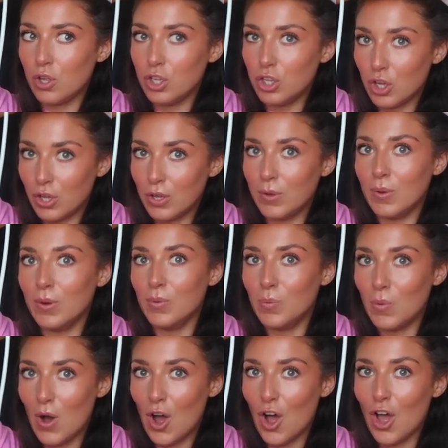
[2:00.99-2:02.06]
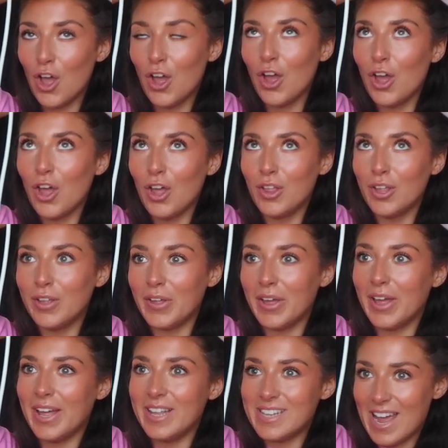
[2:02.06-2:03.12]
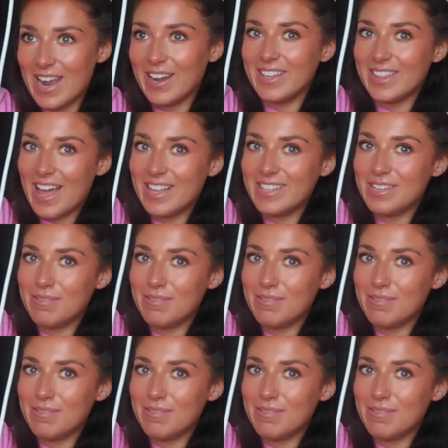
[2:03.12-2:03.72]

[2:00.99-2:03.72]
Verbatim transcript: you what a day like that